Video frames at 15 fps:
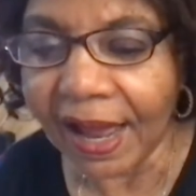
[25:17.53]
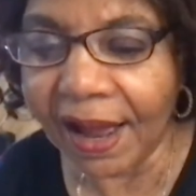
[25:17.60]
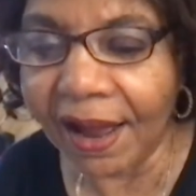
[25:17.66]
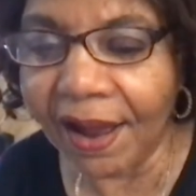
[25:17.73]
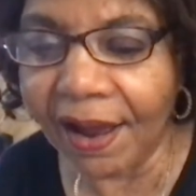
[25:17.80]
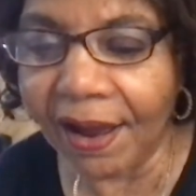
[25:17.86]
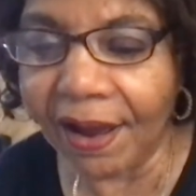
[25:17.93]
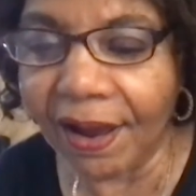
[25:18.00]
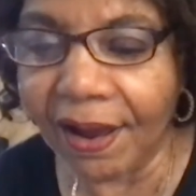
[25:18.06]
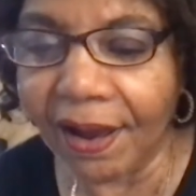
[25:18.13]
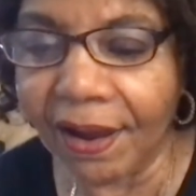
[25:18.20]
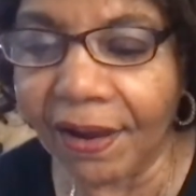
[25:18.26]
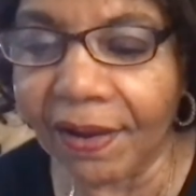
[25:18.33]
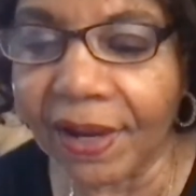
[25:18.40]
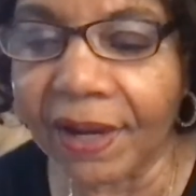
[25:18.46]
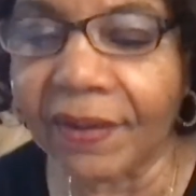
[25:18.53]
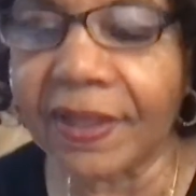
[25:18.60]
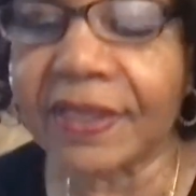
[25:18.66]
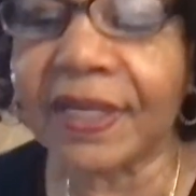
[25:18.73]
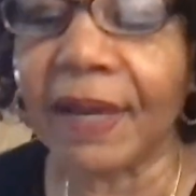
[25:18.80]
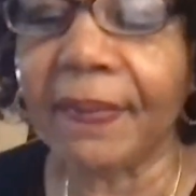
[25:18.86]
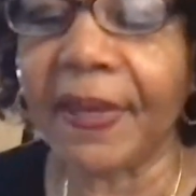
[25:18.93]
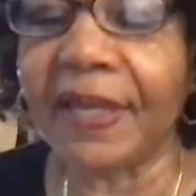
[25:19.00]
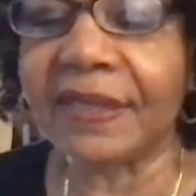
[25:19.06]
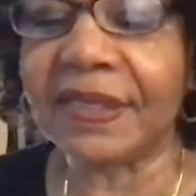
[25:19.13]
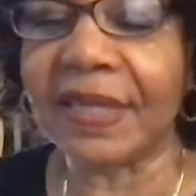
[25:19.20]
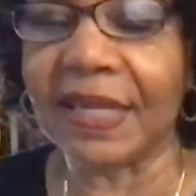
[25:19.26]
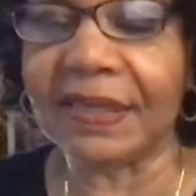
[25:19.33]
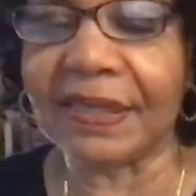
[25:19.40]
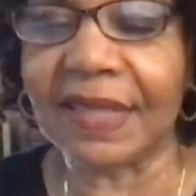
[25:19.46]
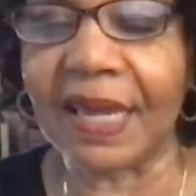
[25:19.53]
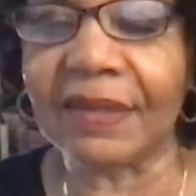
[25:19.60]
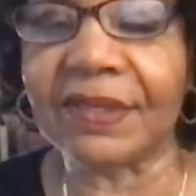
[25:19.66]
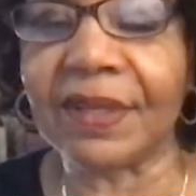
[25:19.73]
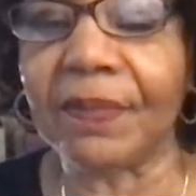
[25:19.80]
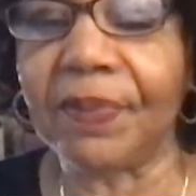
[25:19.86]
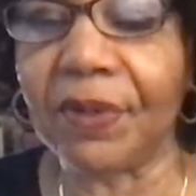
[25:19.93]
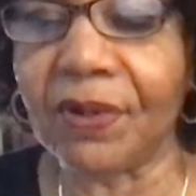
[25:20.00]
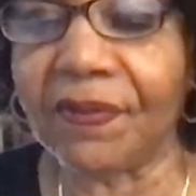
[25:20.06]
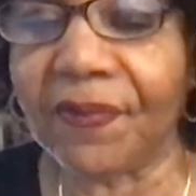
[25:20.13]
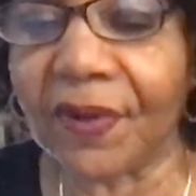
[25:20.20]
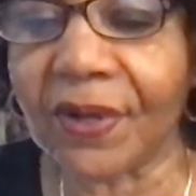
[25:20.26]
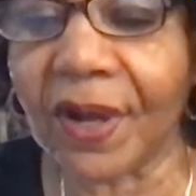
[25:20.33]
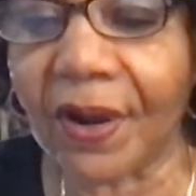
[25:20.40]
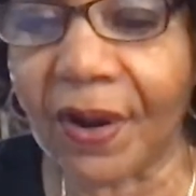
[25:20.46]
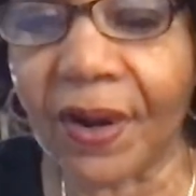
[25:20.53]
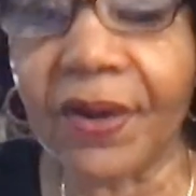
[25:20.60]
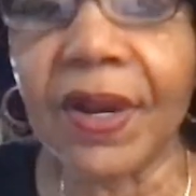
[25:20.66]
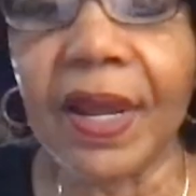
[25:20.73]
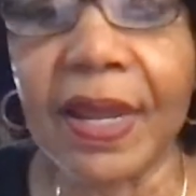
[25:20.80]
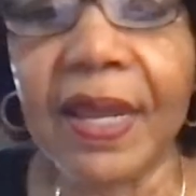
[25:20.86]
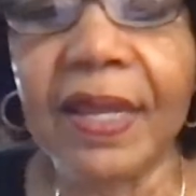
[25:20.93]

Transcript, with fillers: Oh, Eritabe says that's a beautiful card.